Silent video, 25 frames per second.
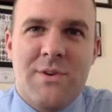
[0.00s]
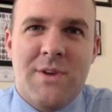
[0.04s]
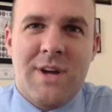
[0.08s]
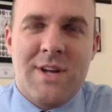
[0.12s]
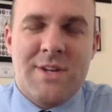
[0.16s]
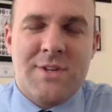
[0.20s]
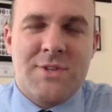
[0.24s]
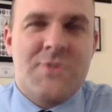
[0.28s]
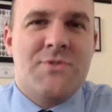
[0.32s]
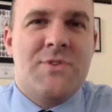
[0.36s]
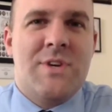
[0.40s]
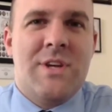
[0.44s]
or not
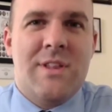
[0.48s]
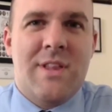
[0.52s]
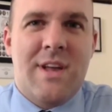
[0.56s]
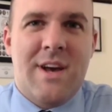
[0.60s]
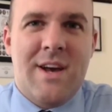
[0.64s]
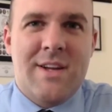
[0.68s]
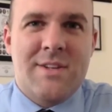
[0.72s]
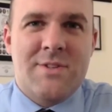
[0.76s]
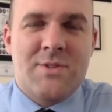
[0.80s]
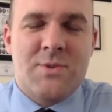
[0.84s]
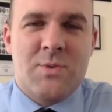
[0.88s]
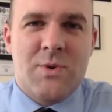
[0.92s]

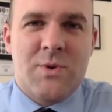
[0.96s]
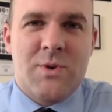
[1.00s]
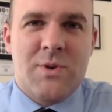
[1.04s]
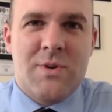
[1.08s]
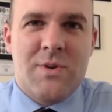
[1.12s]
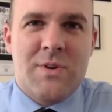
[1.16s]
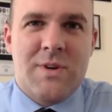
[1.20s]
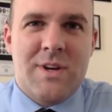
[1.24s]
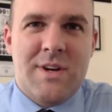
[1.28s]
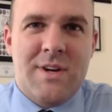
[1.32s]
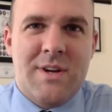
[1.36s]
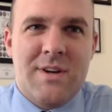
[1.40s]
streetlights
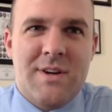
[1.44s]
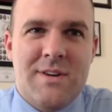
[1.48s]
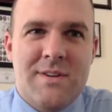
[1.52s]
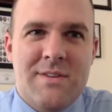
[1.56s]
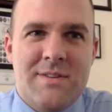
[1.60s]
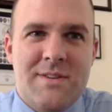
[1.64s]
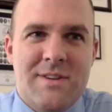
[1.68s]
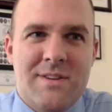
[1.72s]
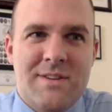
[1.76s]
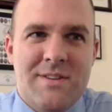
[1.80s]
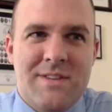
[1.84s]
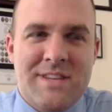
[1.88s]
were
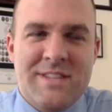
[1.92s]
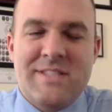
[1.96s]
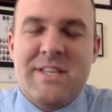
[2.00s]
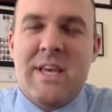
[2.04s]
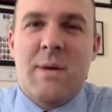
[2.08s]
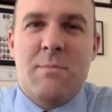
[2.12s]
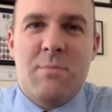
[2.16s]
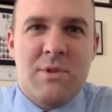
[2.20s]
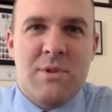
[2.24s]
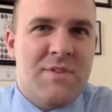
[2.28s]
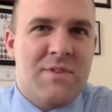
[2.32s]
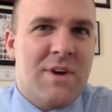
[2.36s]
an
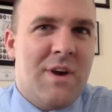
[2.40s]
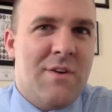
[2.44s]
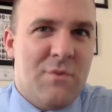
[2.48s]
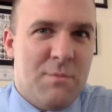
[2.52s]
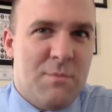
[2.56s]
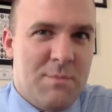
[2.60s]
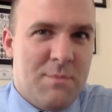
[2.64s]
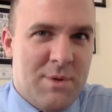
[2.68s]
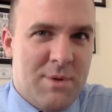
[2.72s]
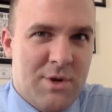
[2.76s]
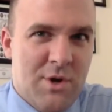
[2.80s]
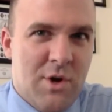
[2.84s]
example of
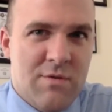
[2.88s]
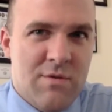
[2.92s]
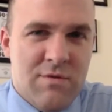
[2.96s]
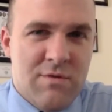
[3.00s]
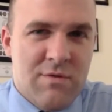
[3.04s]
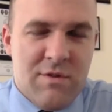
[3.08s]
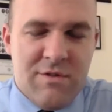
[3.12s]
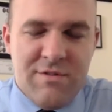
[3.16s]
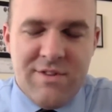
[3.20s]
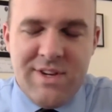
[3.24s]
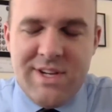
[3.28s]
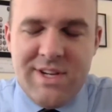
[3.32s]
government
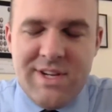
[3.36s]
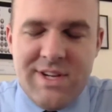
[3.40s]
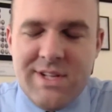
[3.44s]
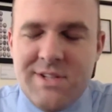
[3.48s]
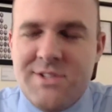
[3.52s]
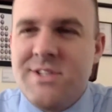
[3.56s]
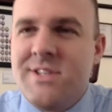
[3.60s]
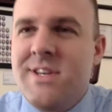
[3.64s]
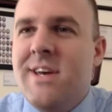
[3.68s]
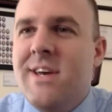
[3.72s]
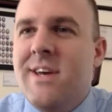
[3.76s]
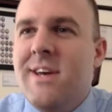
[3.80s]
overreach.